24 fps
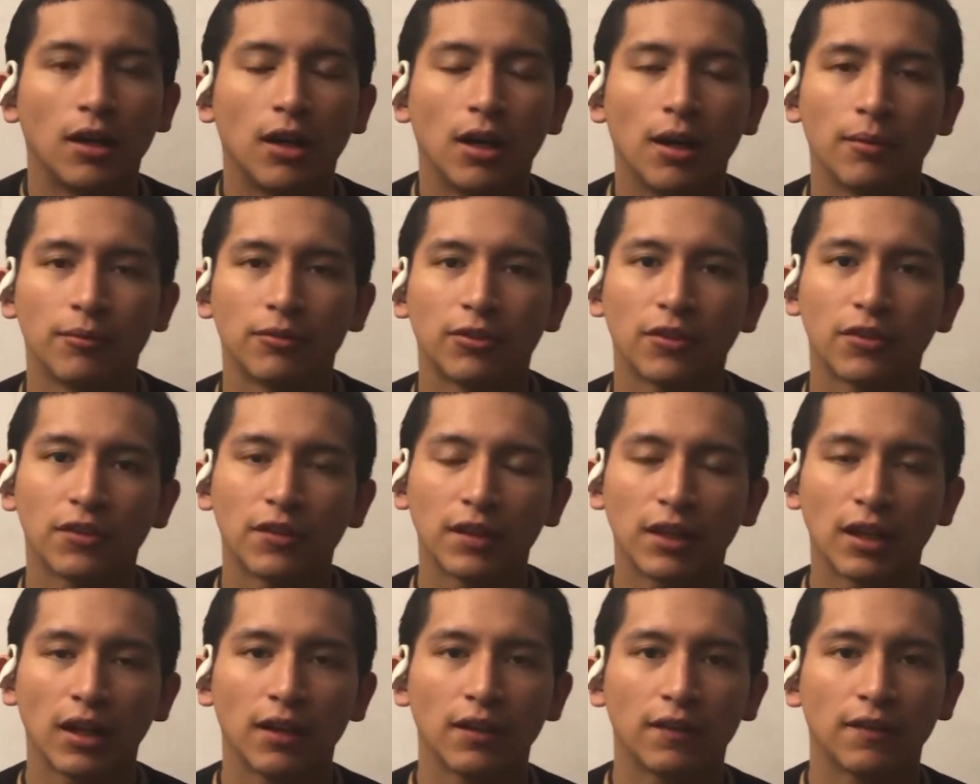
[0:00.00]
just to
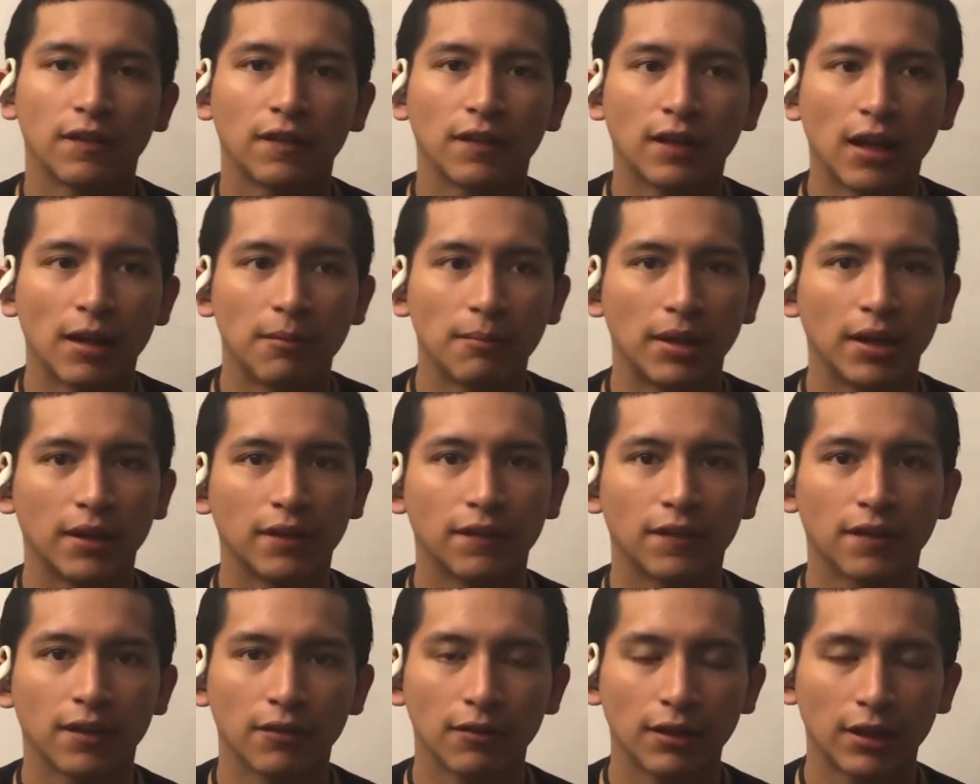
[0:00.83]
get into that
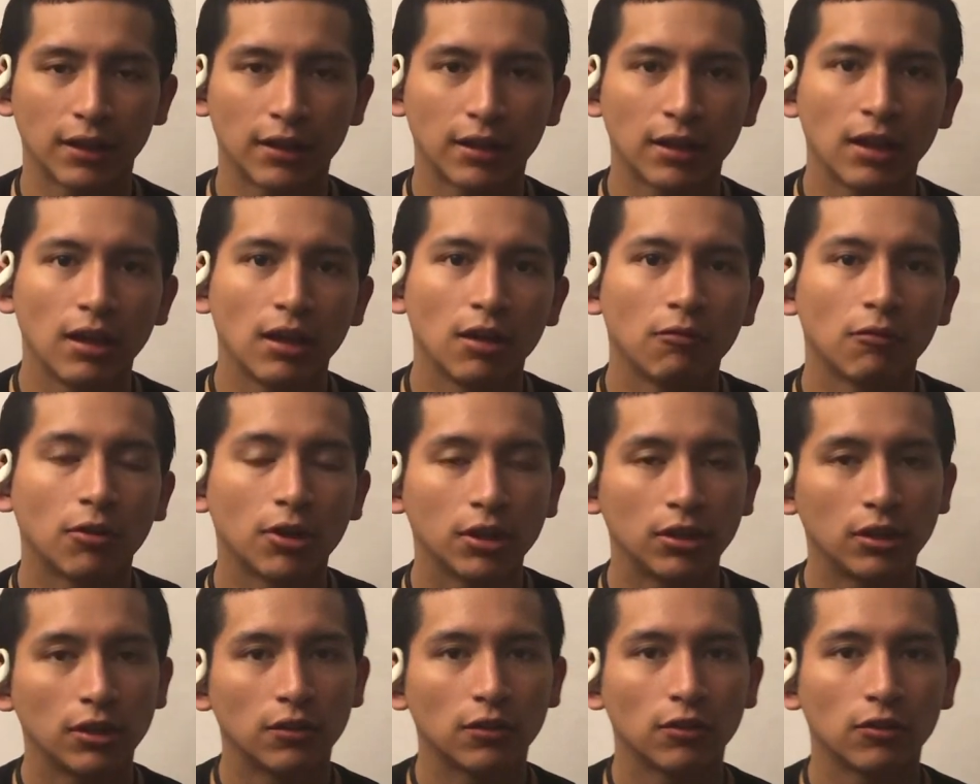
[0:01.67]
mindset of like what
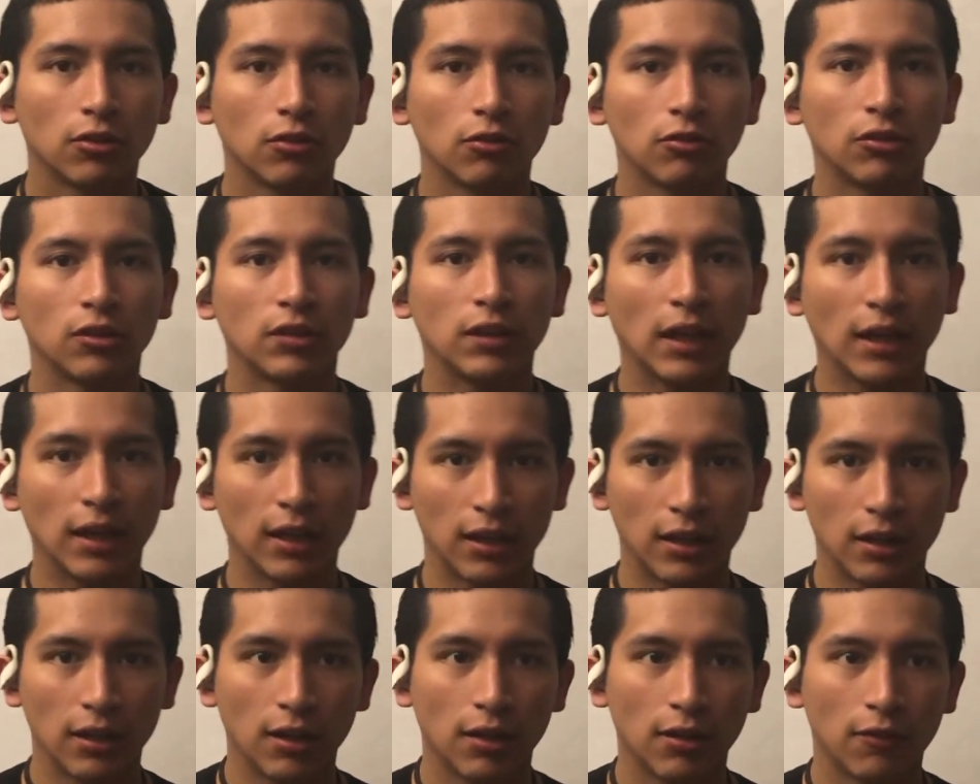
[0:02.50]
you need to do to get